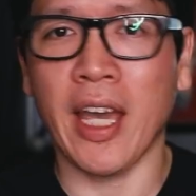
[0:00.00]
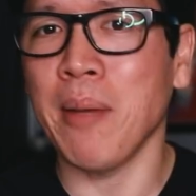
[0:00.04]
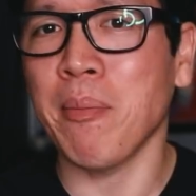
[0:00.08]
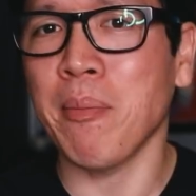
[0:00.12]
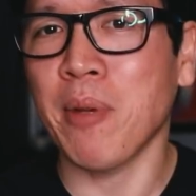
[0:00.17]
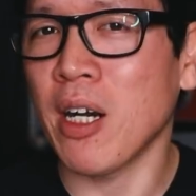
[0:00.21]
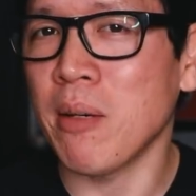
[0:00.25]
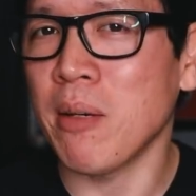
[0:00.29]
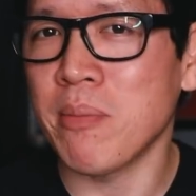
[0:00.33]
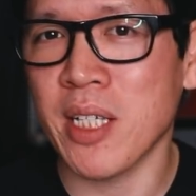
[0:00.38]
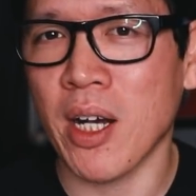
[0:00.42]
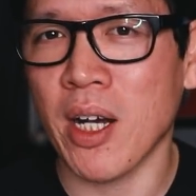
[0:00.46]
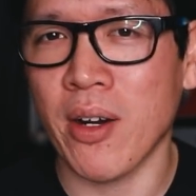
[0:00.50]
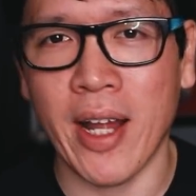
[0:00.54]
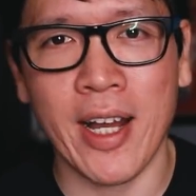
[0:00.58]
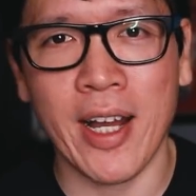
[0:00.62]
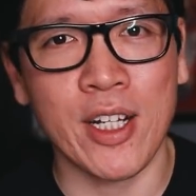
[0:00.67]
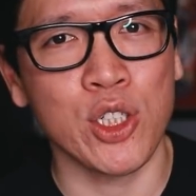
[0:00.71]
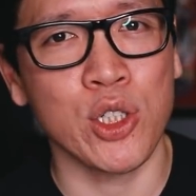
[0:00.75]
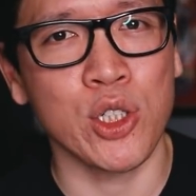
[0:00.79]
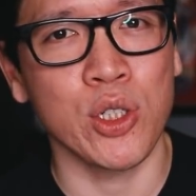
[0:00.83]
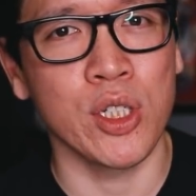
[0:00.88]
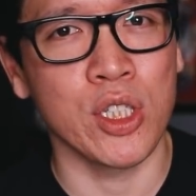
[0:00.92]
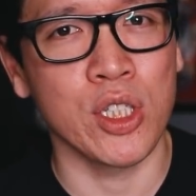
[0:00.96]
game comes out
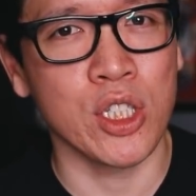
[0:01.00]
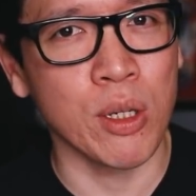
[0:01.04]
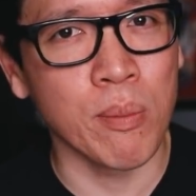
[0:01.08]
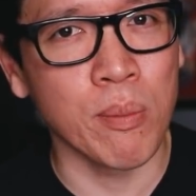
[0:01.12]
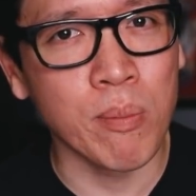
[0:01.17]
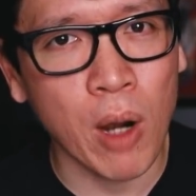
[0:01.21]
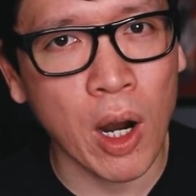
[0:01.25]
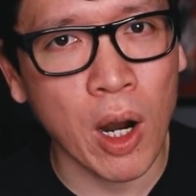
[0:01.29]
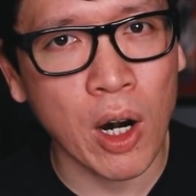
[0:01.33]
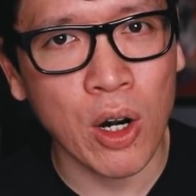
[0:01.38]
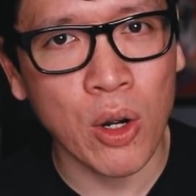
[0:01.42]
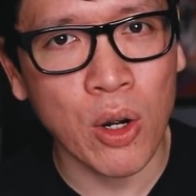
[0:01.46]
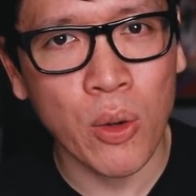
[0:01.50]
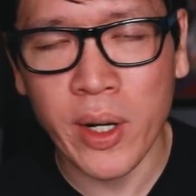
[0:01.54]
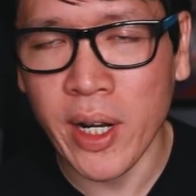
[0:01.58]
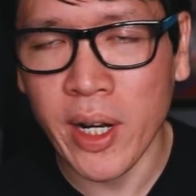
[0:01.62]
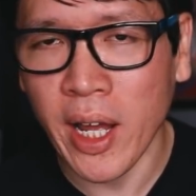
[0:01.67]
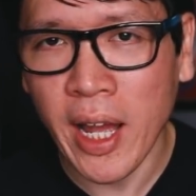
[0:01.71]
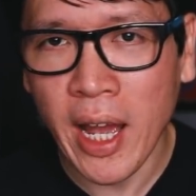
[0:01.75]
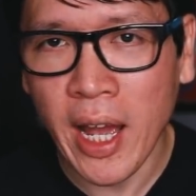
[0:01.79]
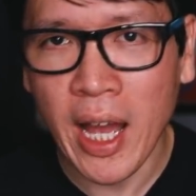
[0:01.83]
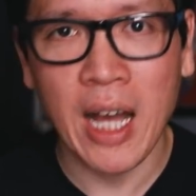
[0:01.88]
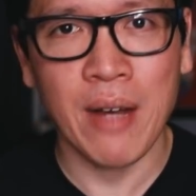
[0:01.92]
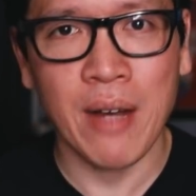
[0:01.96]
actually tomorrow, and
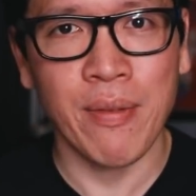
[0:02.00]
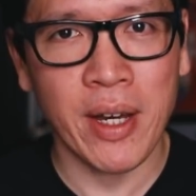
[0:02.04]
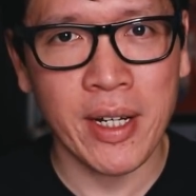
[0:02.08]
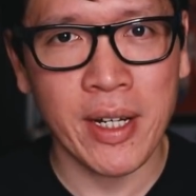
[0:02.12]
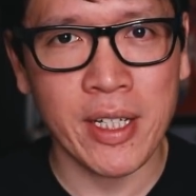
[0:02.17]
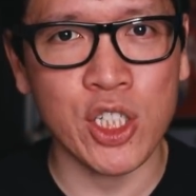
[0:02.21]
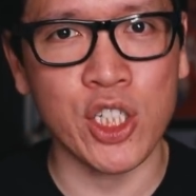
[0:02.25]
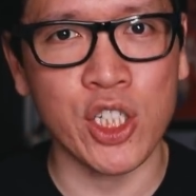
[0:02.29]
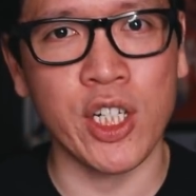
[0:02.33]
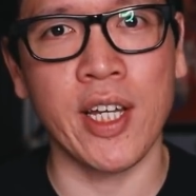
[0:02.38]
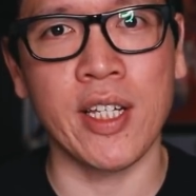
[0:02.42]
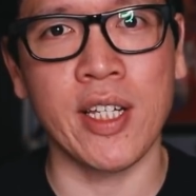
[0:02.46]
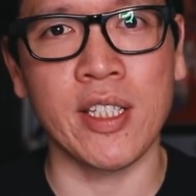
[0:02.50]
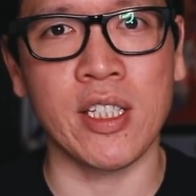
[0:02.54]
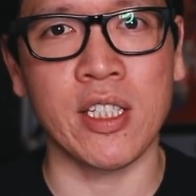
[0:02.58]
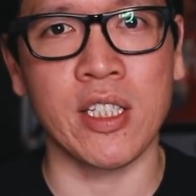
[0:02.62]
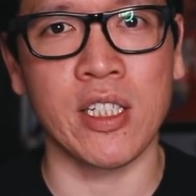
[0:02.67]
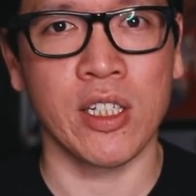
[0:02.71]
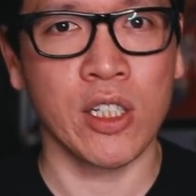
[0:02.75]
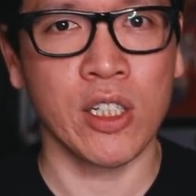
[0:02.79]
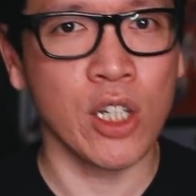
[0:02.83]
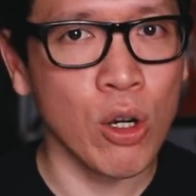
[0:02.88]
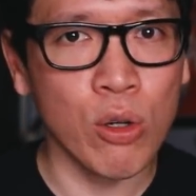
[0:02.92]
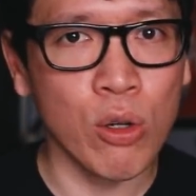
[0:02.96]
I have had a chance
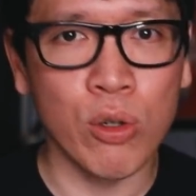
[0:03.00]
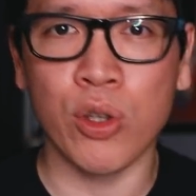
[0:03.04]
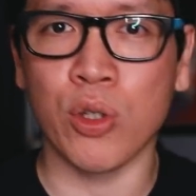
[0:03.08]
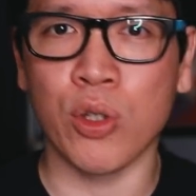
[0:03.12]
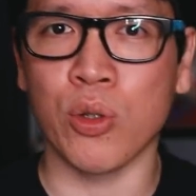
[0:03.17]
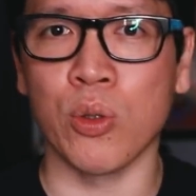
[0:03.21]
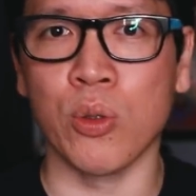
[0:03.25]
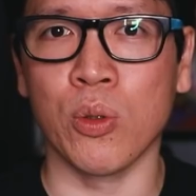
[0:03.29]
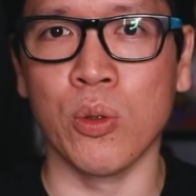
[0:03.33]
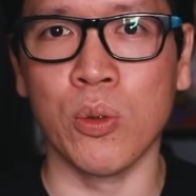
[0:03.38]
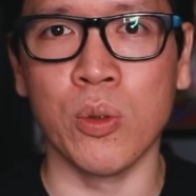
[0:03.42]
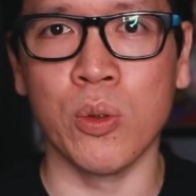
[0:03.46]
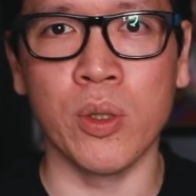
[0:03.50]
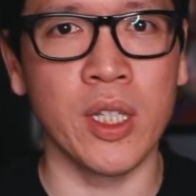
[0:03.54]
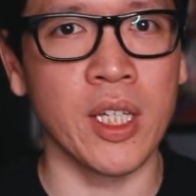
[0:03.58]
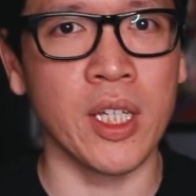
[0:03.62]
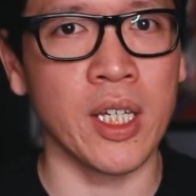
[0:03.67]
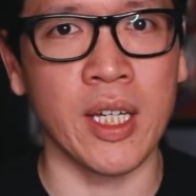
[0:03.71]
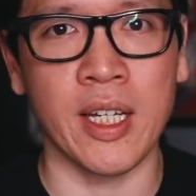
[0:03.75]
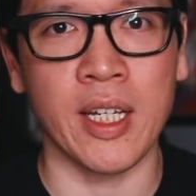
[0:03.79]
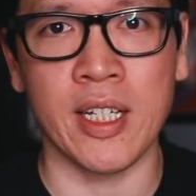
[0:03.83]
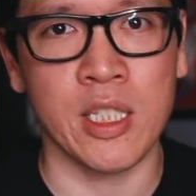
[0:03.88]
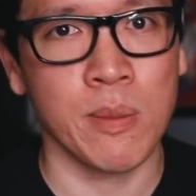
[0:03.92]
to go through the